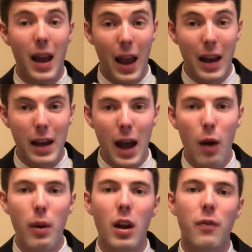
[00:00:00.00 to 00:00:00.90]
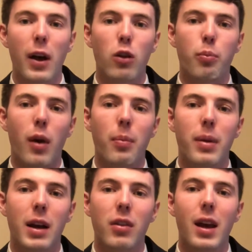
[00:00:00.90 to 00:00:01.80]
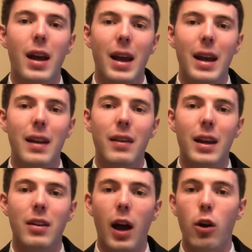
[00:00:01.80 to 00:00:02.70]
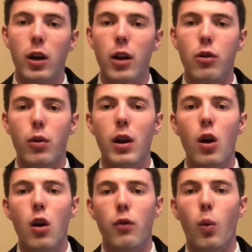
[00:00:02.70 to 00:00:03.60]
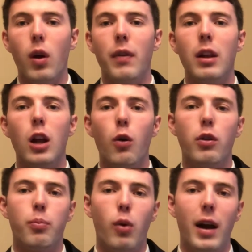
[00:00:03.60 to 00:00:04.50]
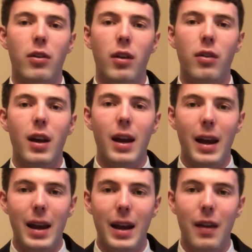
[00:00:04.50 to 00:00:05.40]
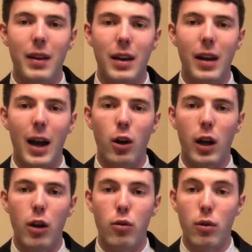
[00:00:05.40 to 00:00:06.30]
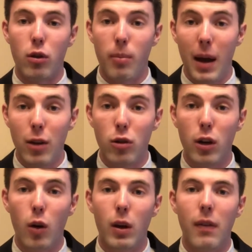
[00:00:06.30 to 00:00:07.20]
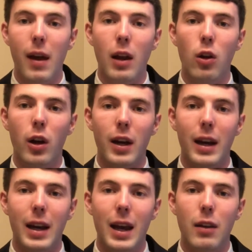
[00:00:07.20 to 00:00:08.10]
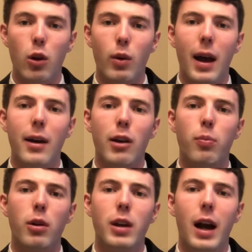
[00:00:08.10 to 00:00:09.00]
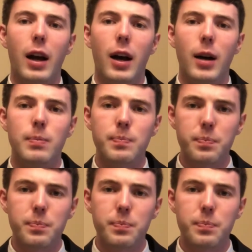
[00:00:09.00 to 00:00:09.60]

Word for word: and now NFL spread picks in the entire country for one of the lowest prices in the entire country. So make sure to go give that a look. Again, thegridironexpert.com,